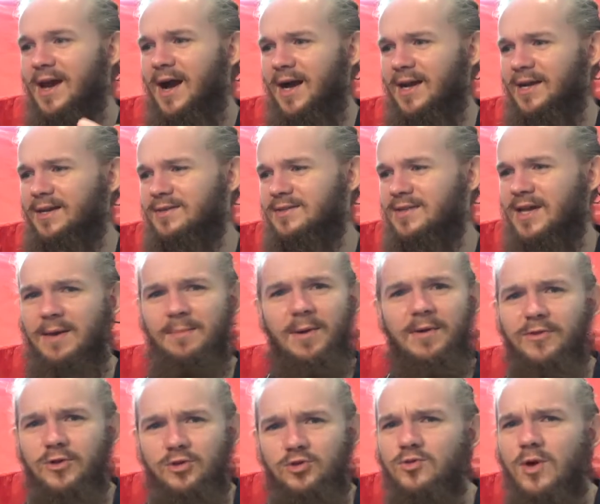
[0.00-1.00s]
And
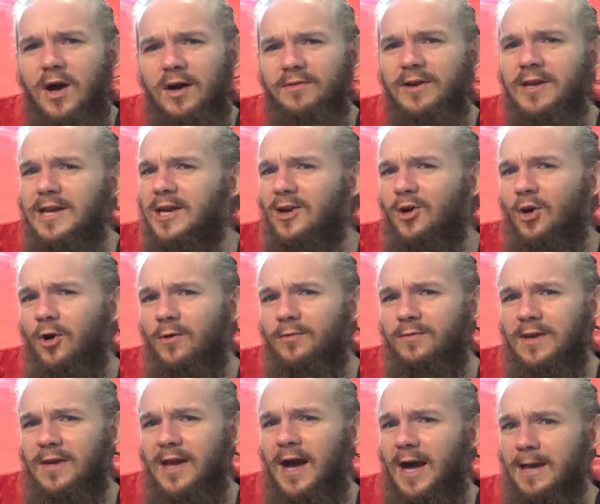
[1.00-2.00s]
if you do have any
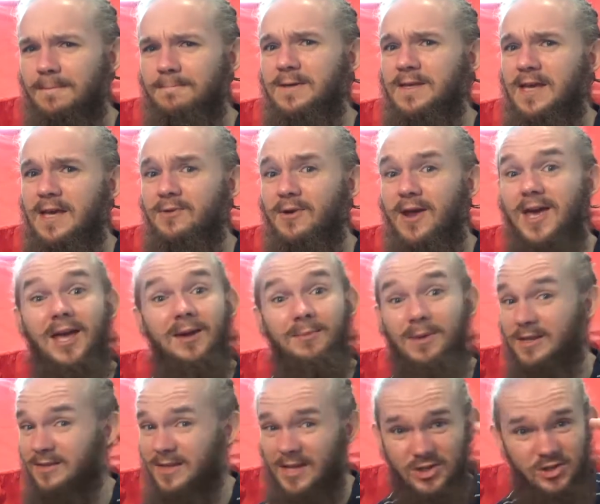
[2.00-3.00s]
coffee IPA
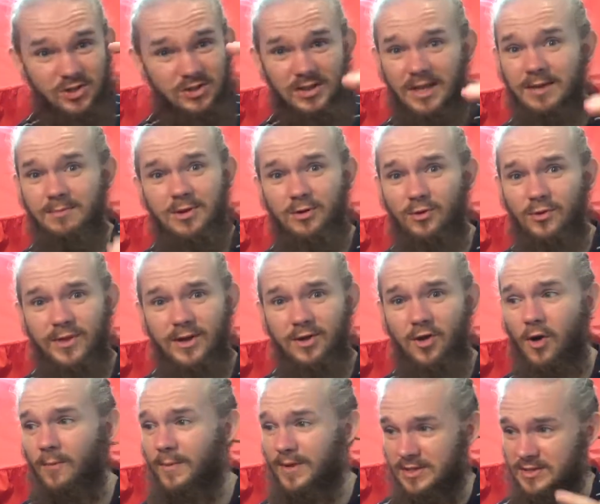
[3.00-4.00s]
recommendations, let me know in the
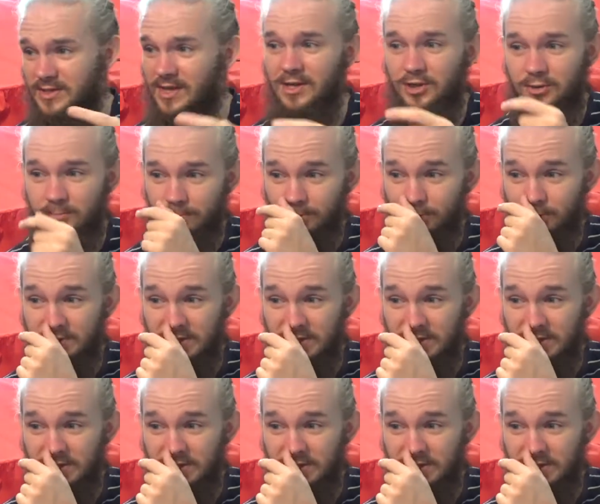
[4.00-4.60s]
comment section below.